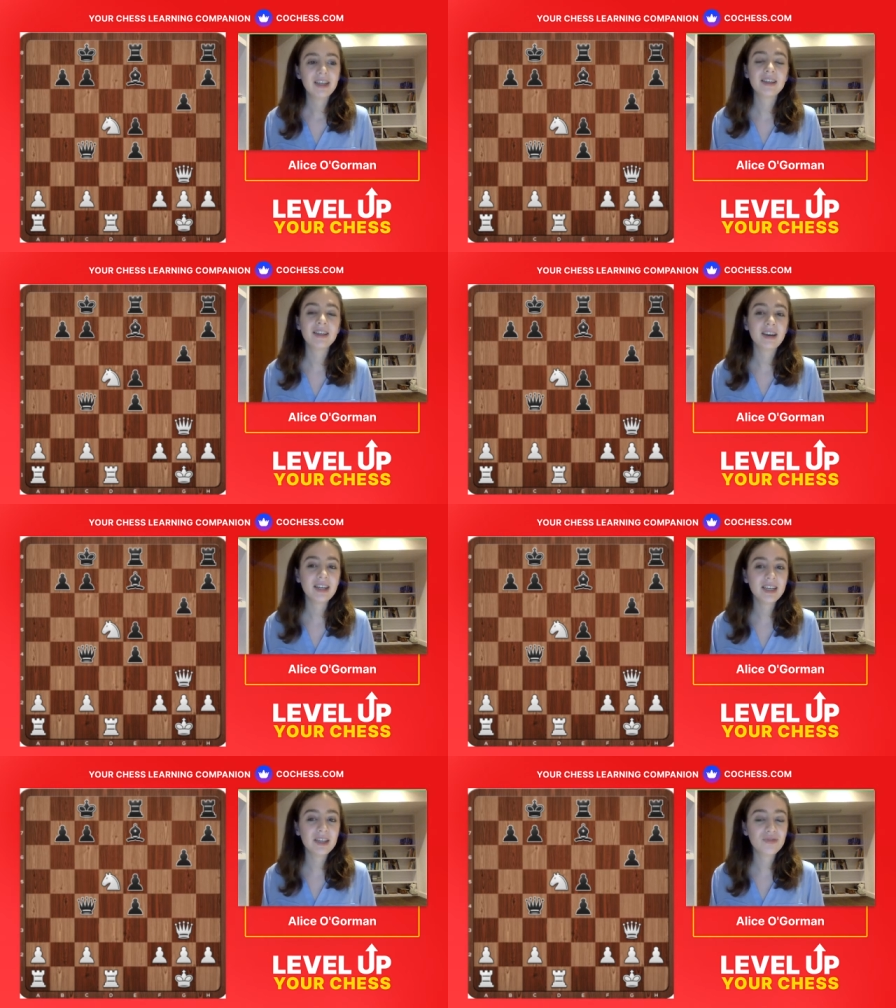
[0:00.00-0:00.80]
The knight
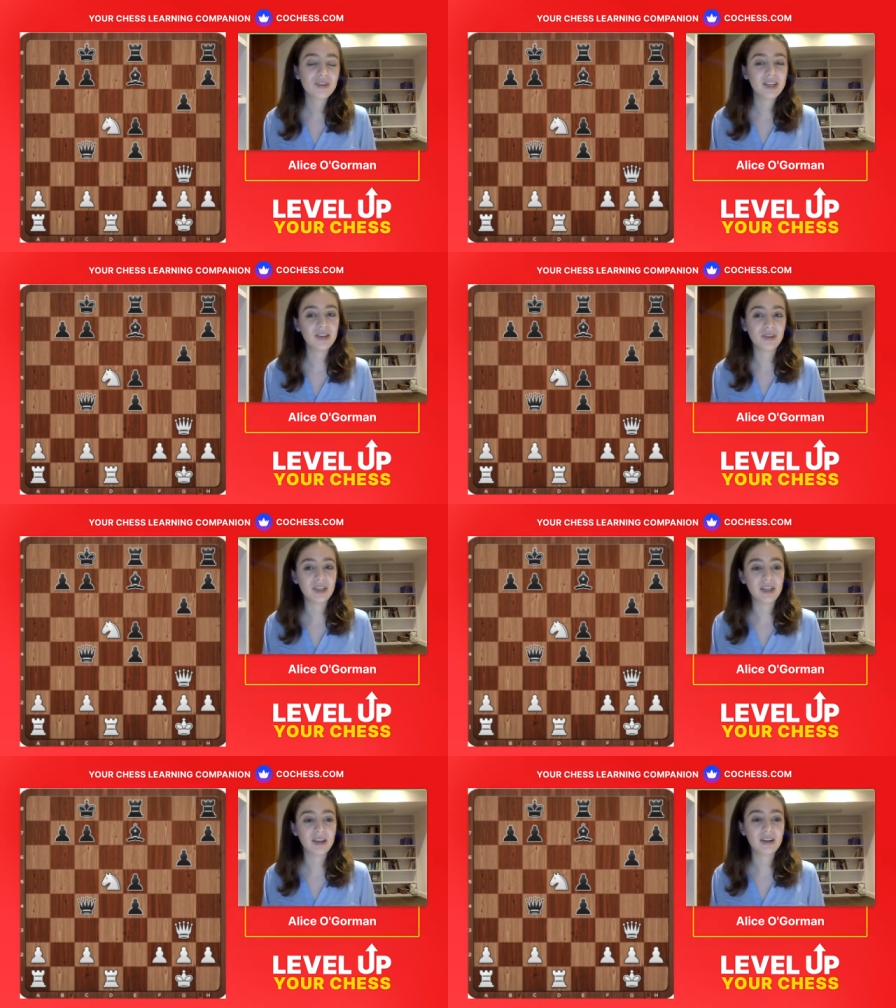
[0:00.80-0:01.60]
is really good
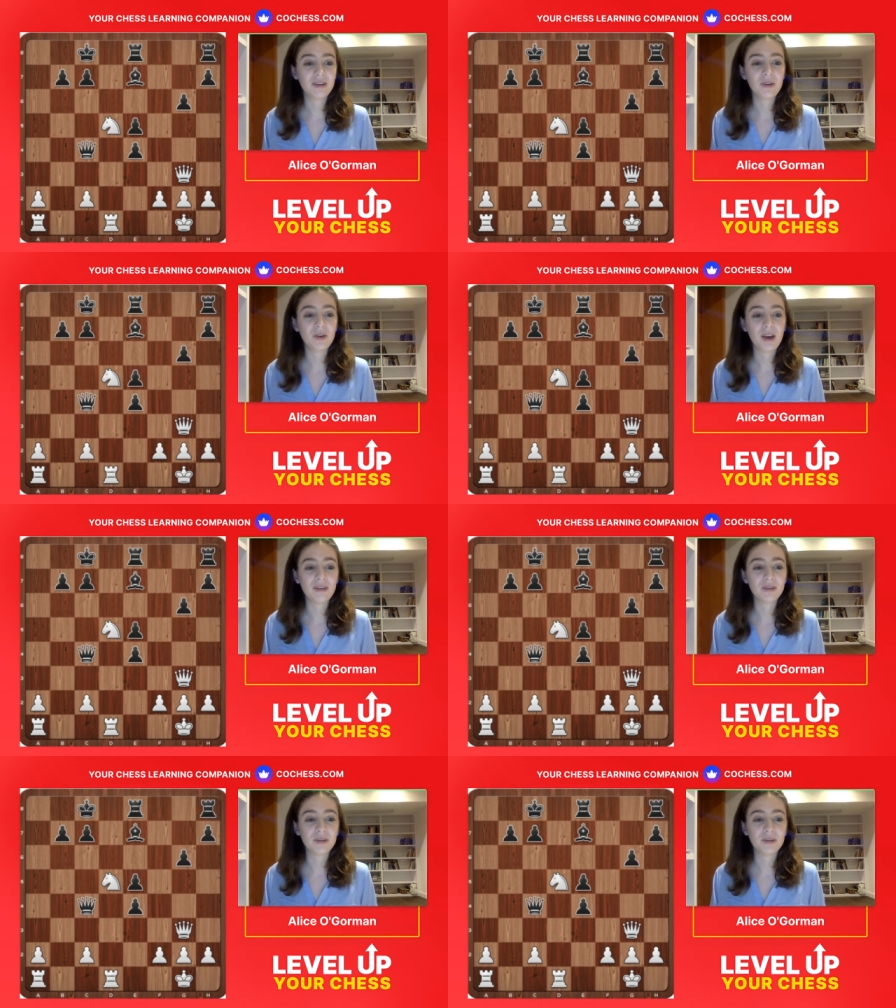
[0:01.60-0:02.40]
here. You
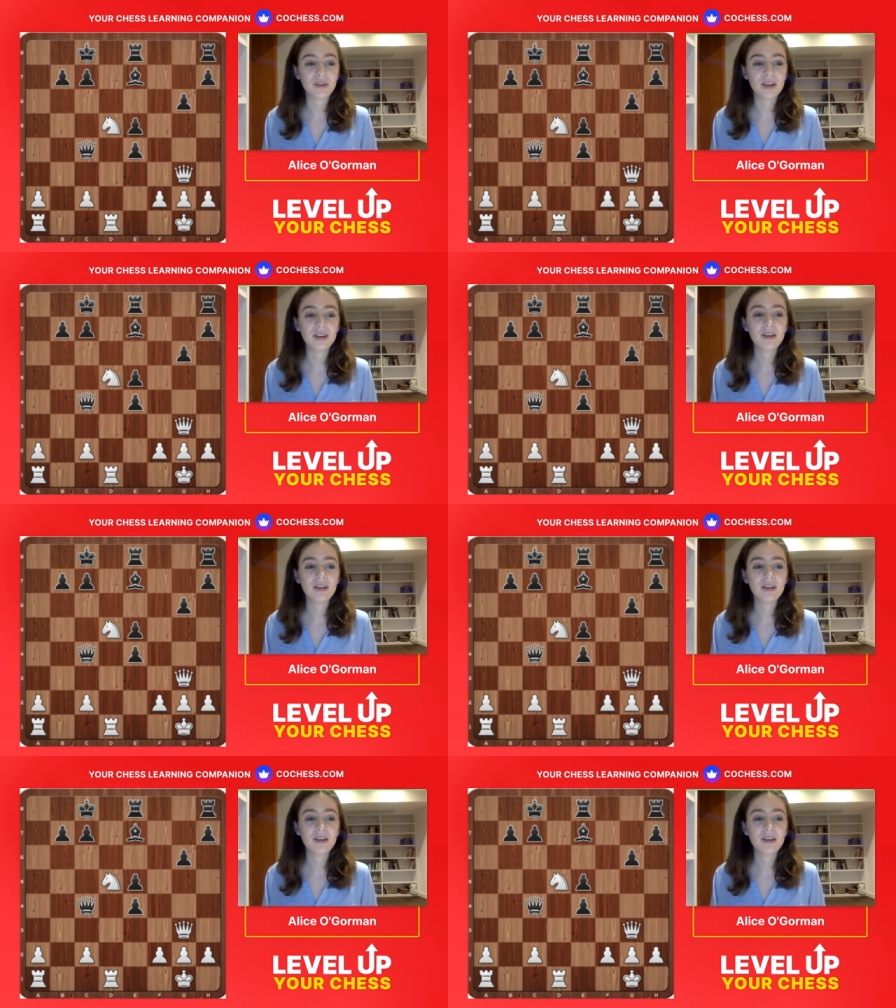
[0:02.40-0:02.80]
have to agree.